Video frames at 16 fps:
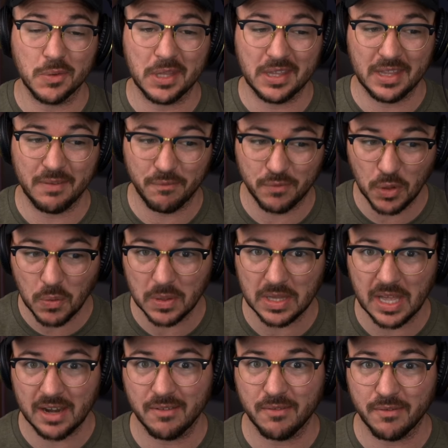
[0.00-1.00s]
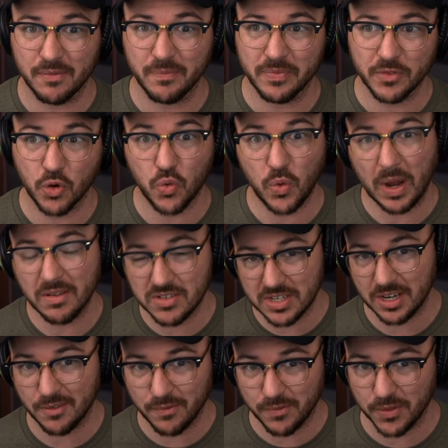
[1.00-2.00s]
They flow a lot of
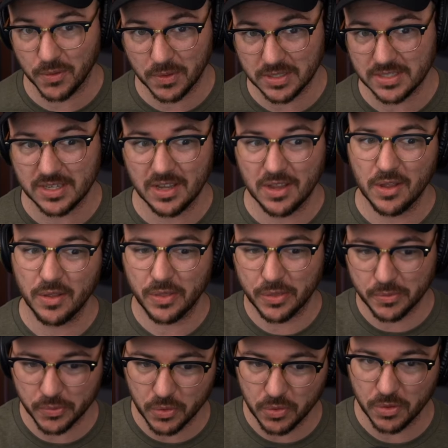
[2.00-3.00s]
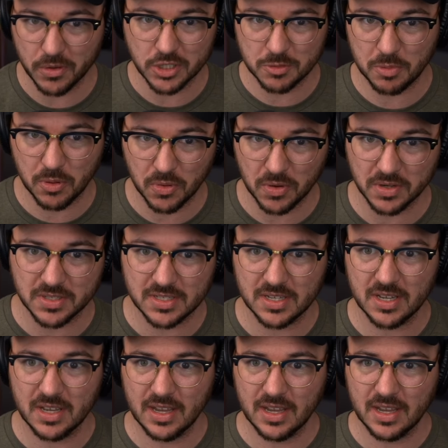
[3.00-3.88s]
cryogenic fluids through those ports,